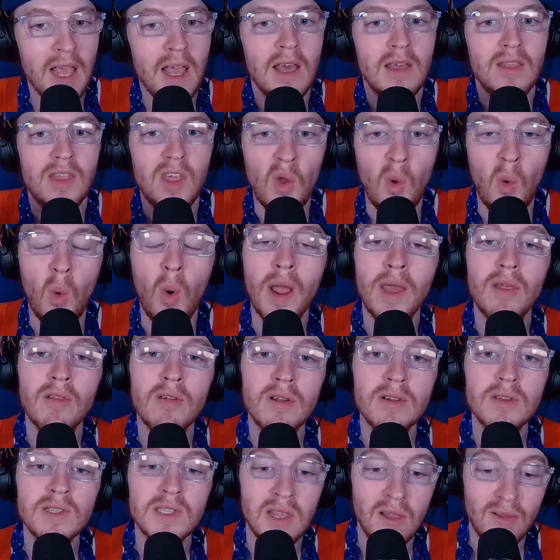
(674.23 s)
The
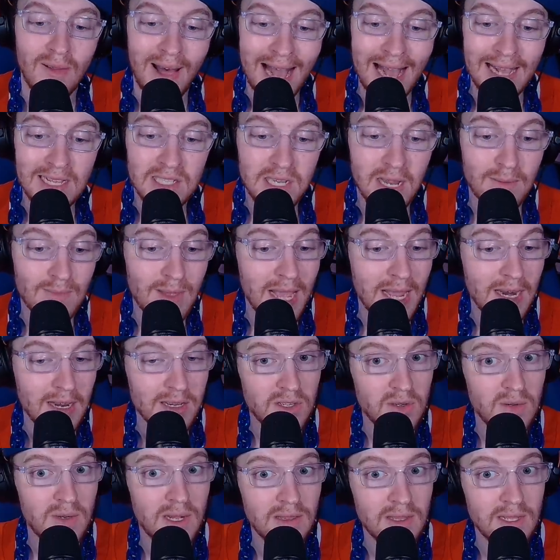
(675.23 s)
Oilers, the last time they had a
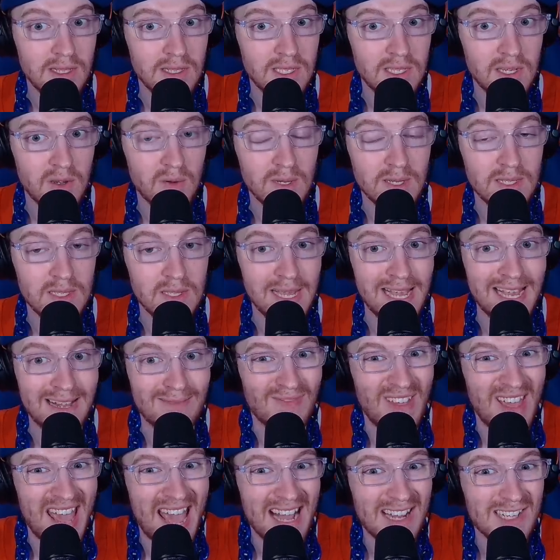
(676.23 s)
2-0 series lead,
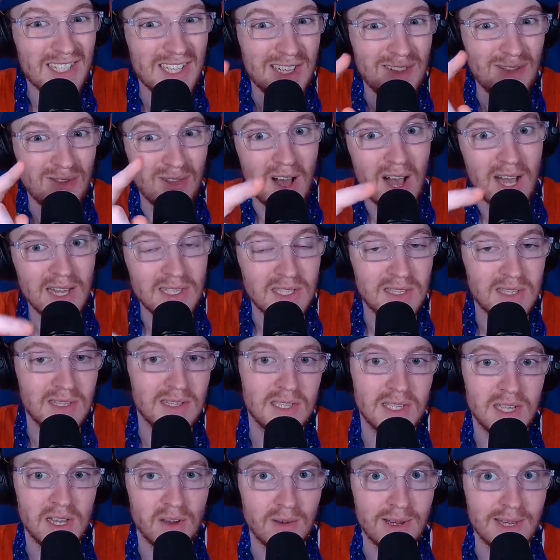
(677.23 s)
they actually lost the
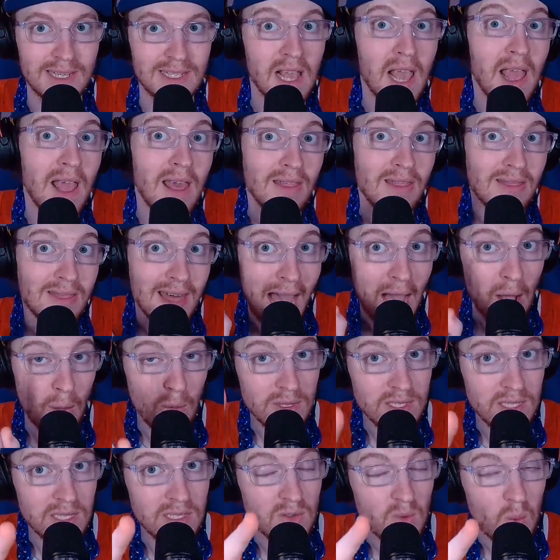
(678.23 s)
series. That
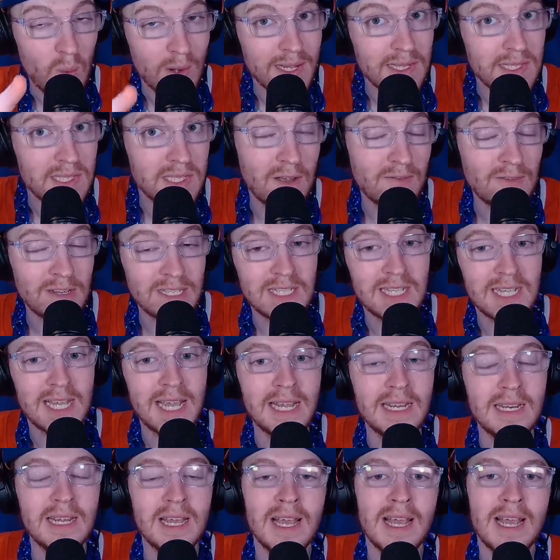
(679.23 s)
was in
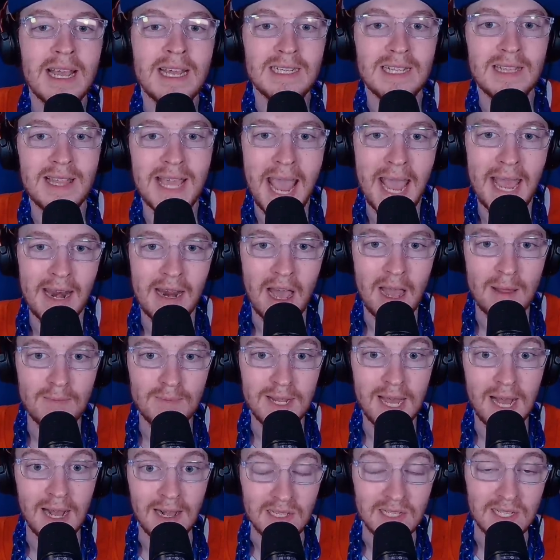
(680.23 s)
2017 to the Anaheim
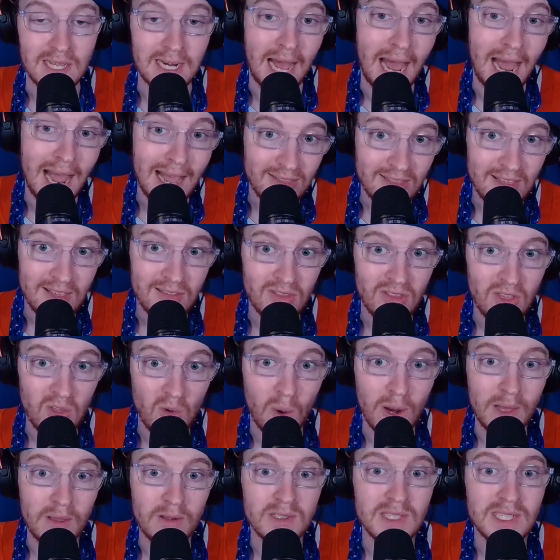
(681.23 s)
Ducks. And I think the
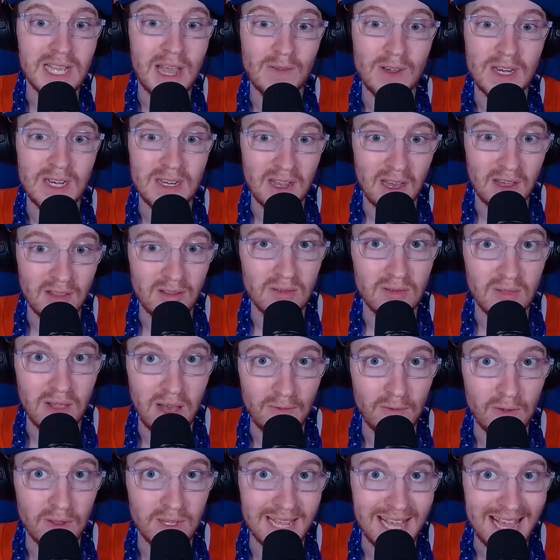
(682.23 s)
Oilers have another
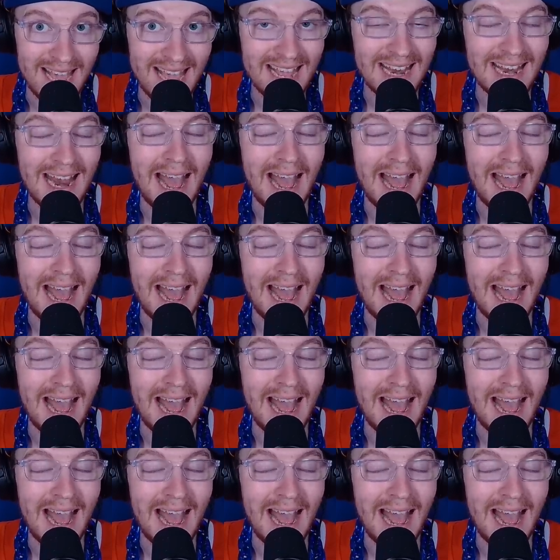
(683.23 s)
level to hit.